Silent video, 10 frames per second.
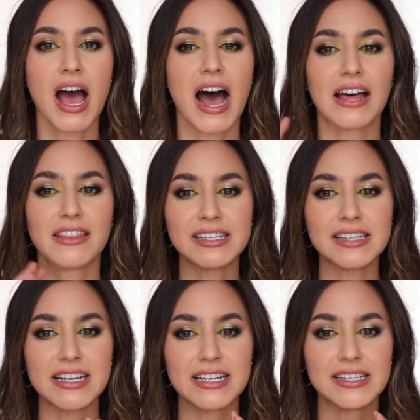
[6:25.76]
Uh,
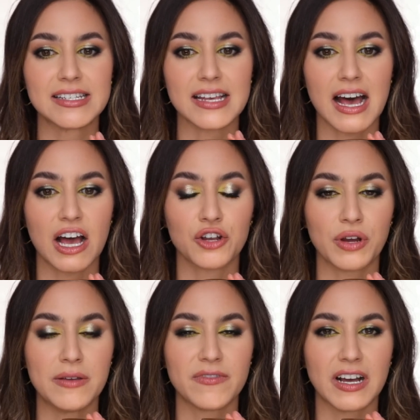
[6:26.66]
this is uh, a
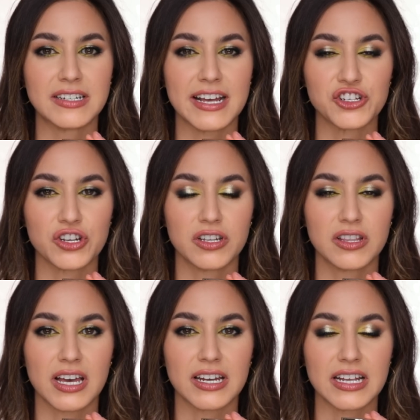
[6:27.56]
cream
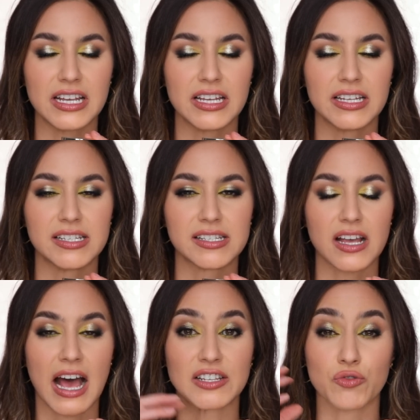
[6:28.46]
foundation that
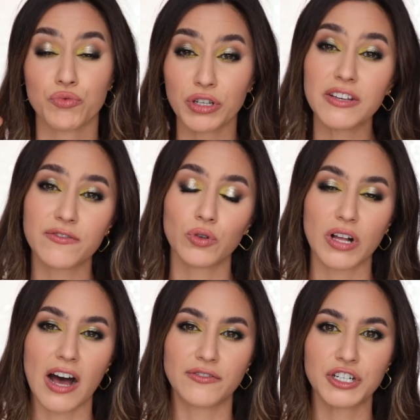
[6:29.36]
is has really full
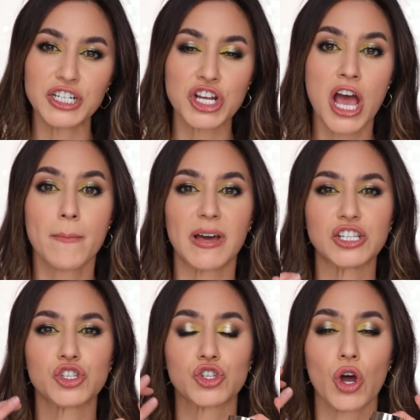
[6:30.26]
coverage, but
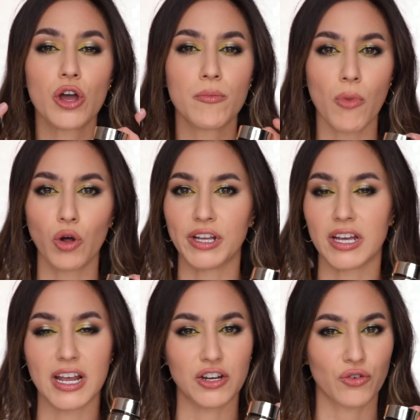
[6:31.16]
it's so
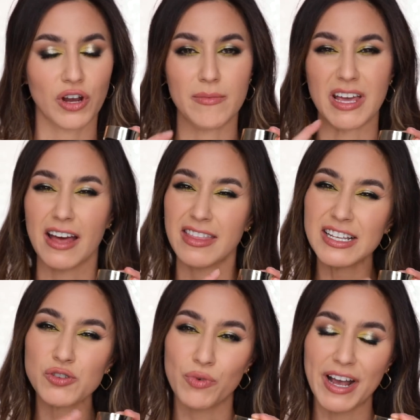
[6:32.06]
emollient and creamy. And I
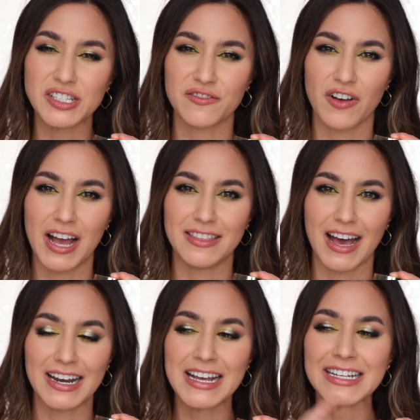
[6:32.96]
think it's rare to find
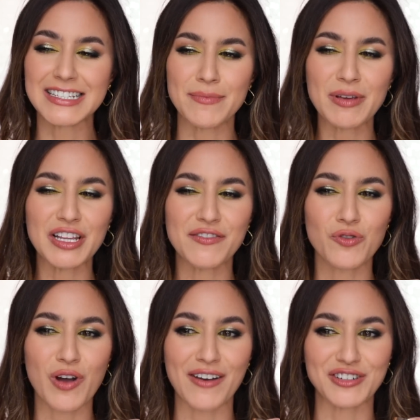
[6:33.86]
that. Typically
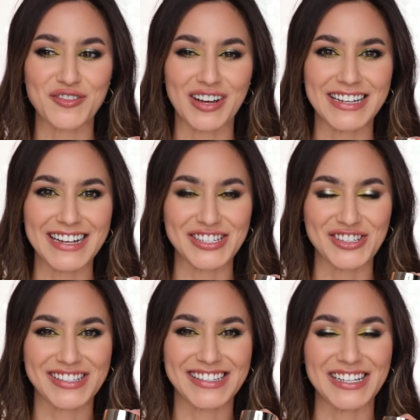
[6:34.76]
full coverage
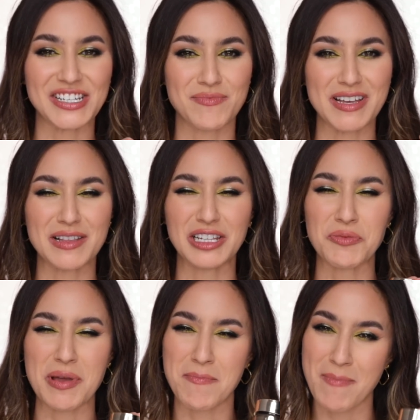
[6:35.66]
foundations tend to be a
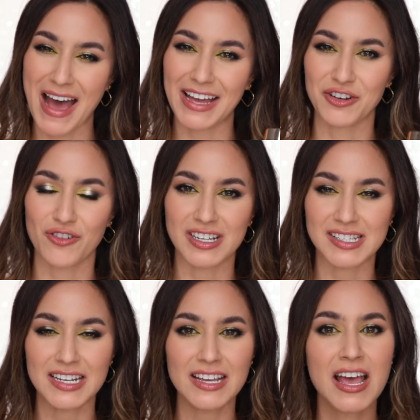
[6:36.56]
little bit matte and
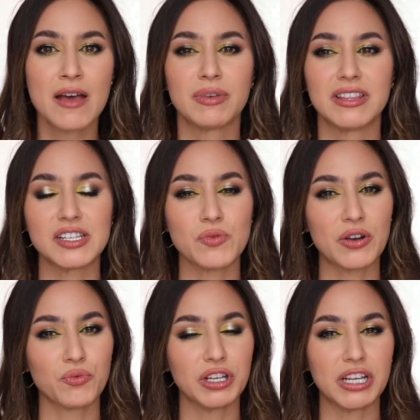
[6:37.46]
crusty, but this
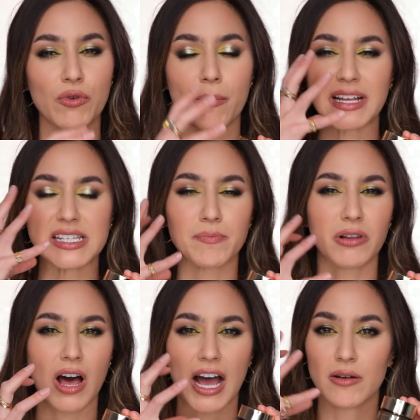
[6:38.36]
one really remains
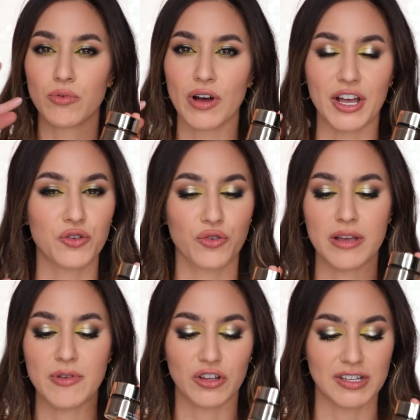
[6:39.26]
pliable and
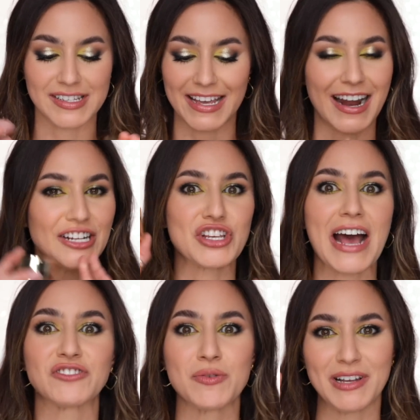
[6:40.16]
creamy on the skin and I just
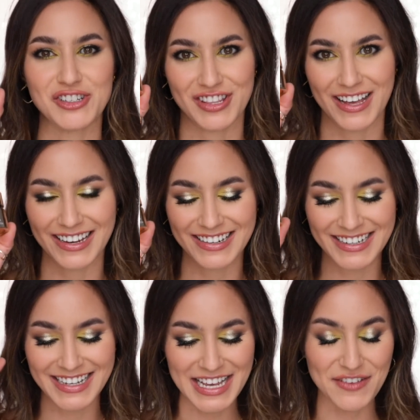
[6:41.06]
have to mention that.
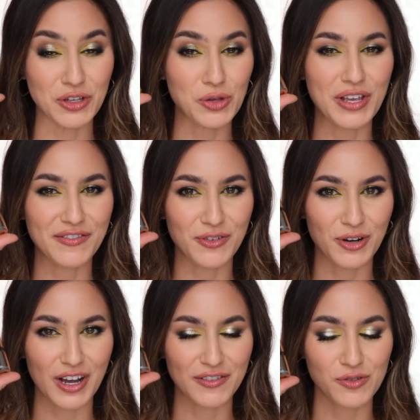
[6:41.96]
If you're looking
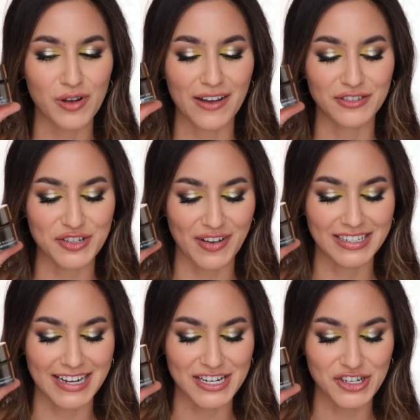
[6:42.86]
for a full coverage
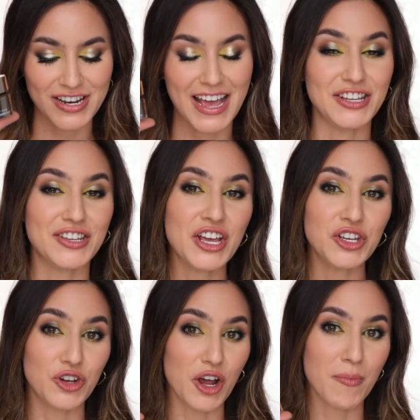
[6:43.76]
foundation and
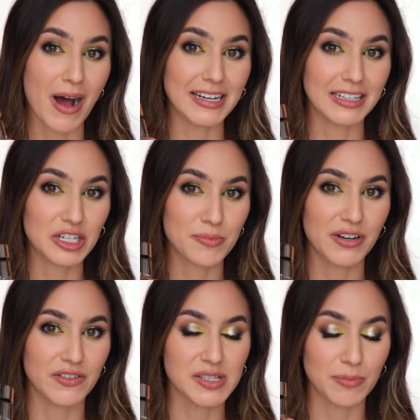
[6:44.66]
you don't mind a little
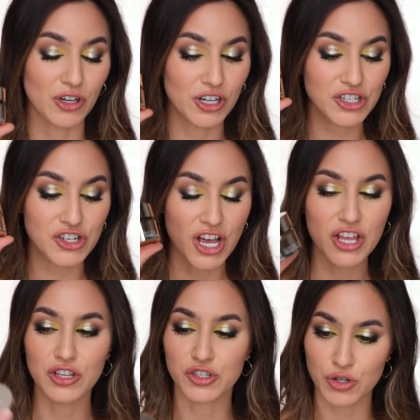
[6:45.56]
bit of a splurge,
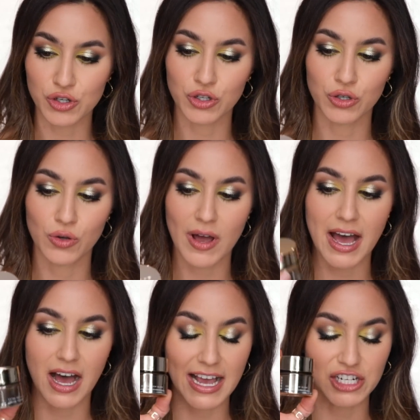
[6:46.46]
the Suqqu uh,
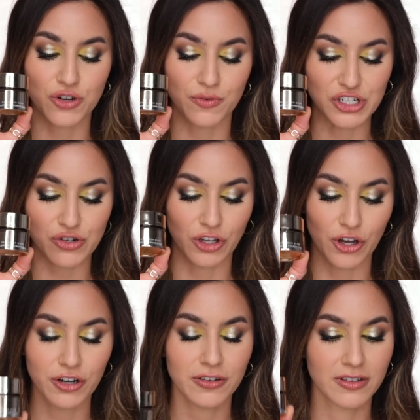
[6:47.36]
Extra Rich
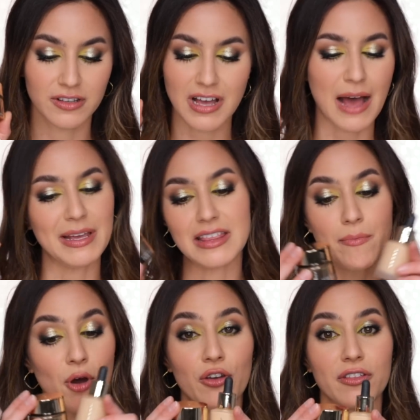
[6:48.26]
Glow, I mean,
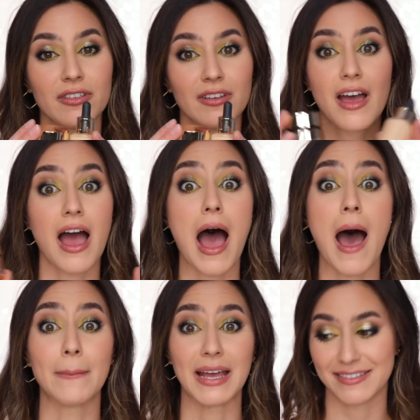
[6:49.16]
they're both
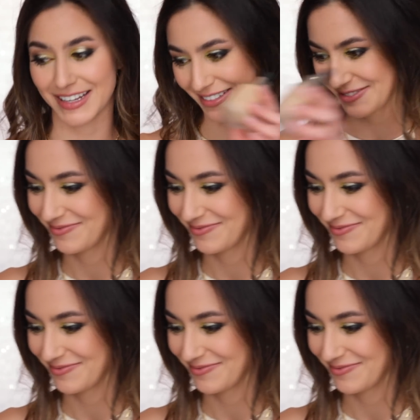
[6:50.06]
amazing.